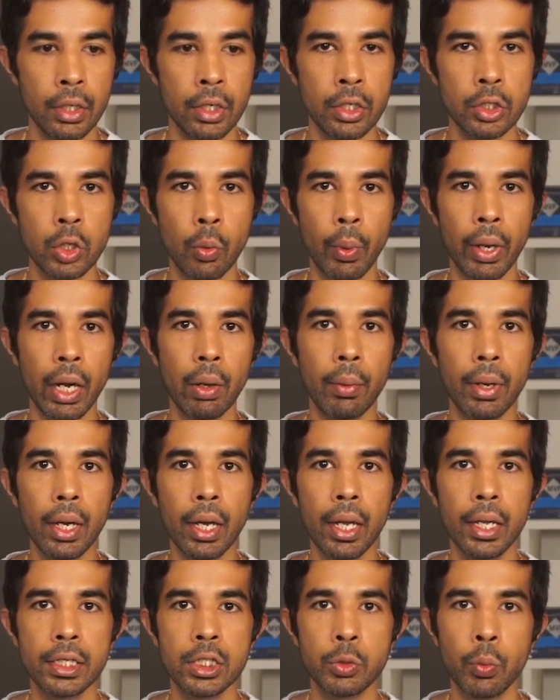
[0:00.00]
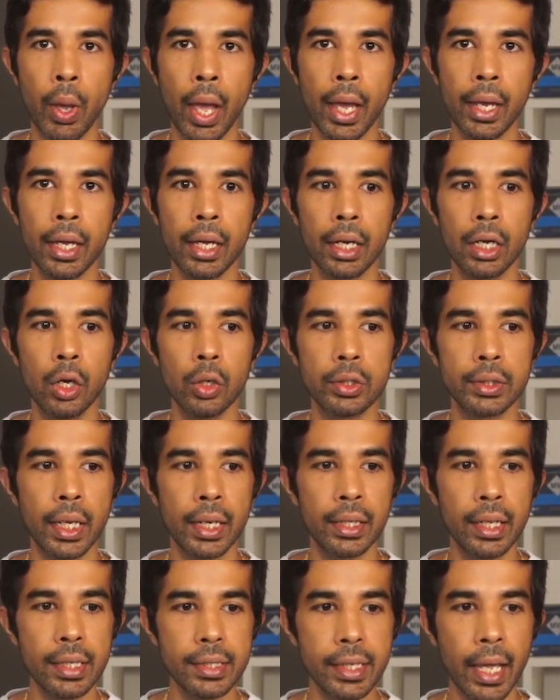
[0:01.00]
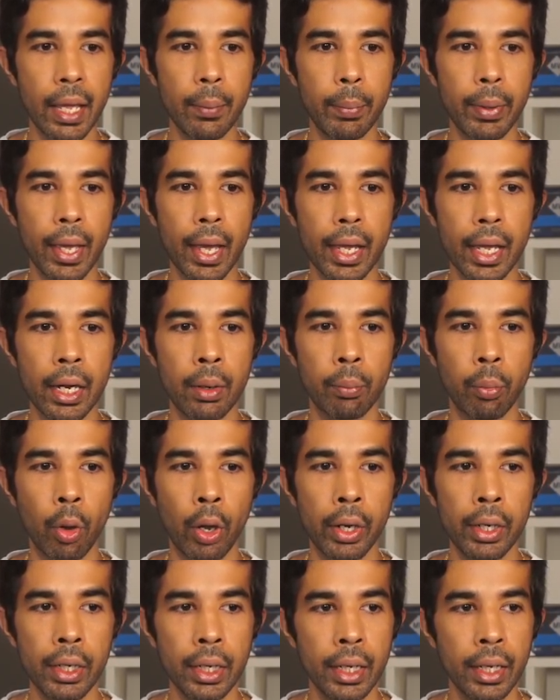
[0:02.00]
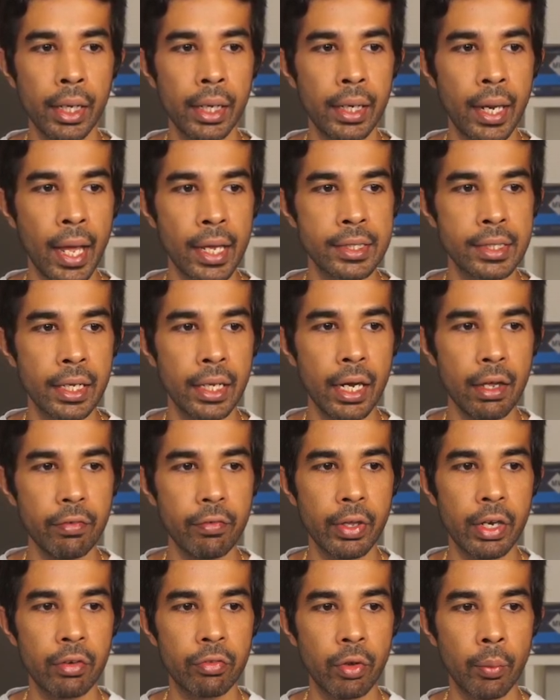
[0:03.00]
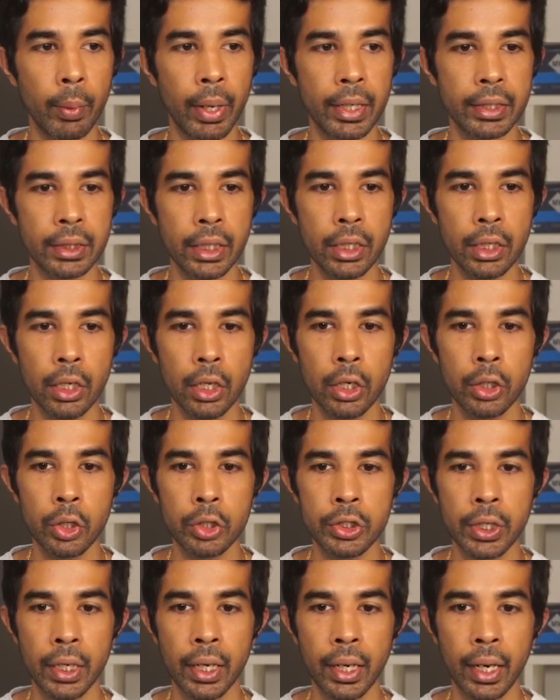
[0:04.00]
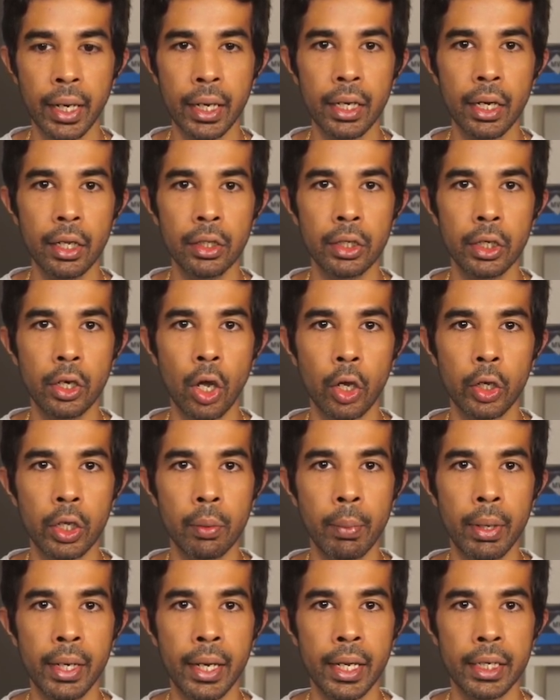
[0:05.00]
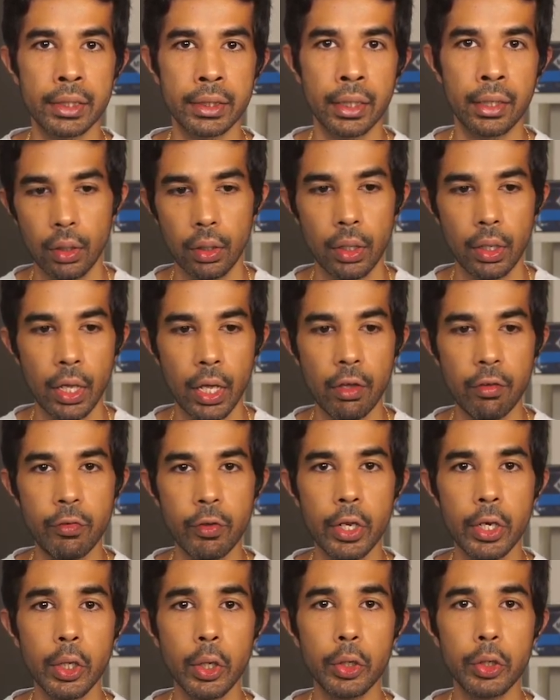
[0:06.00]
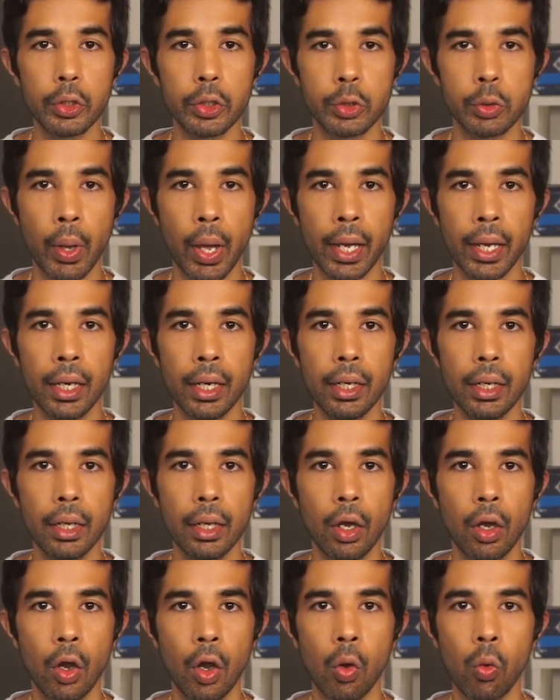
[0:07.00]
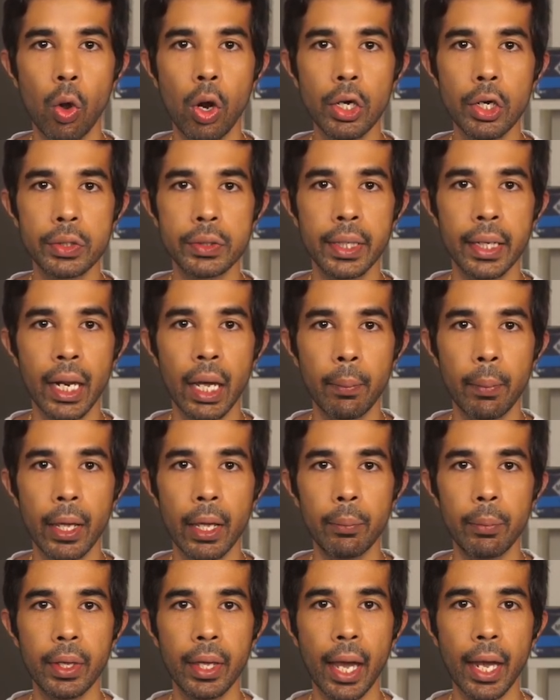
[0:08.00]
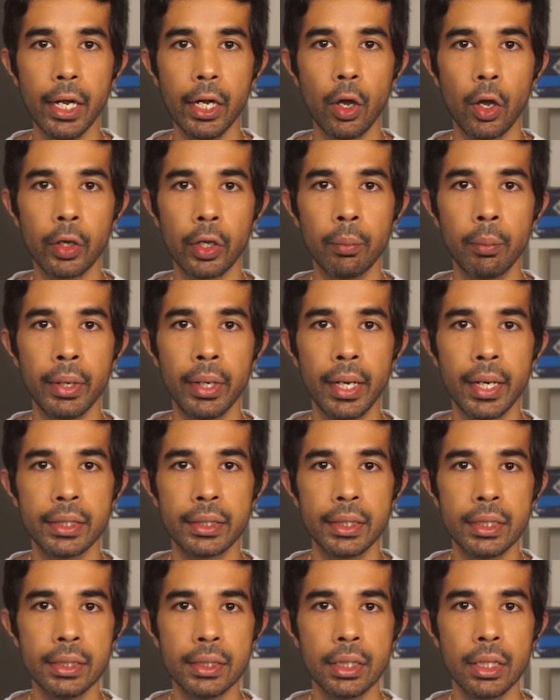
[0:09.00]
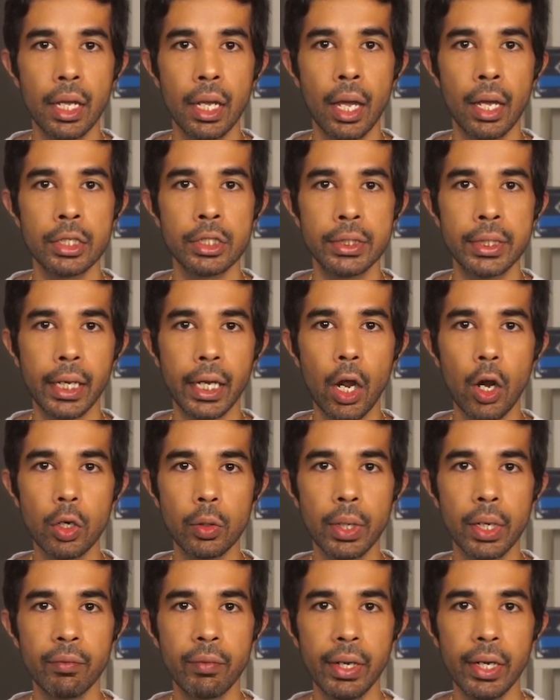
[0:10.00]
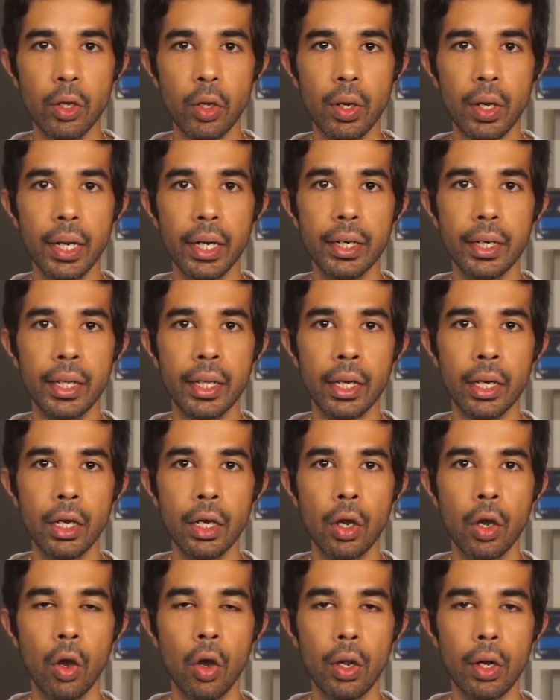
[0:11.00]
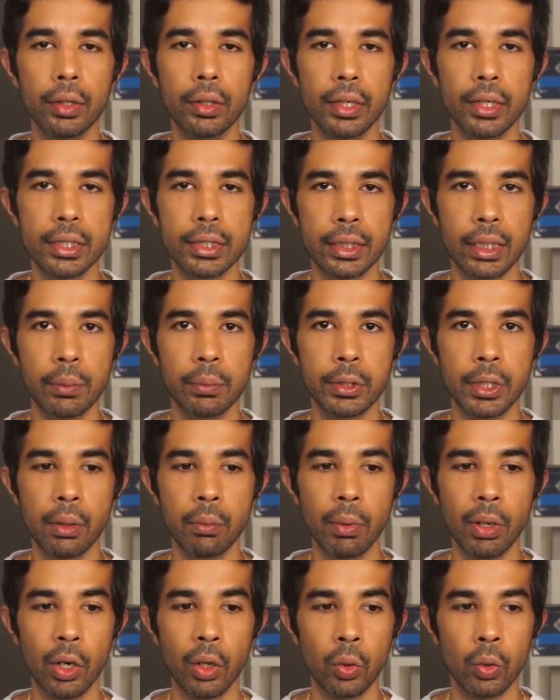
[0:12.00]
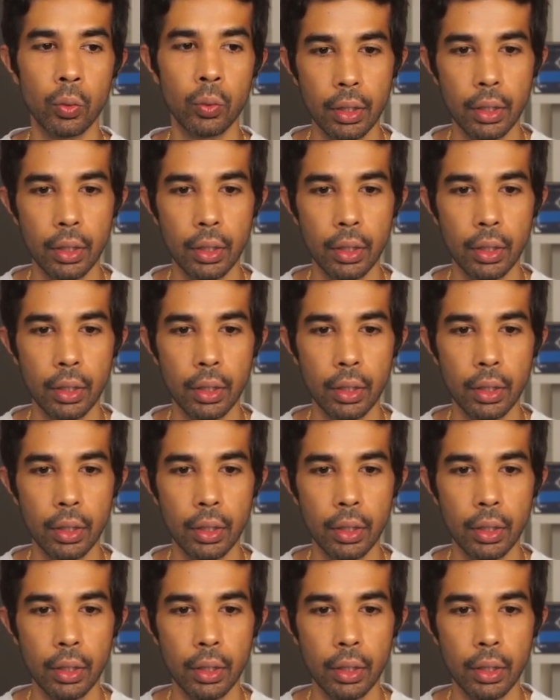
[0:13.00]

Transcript: So whenever Swagger looks at this API endpoint, it has enough information to generate the documentation. If you're new to Swagger or want to set up API documentations, check out the video linked here or in the description below.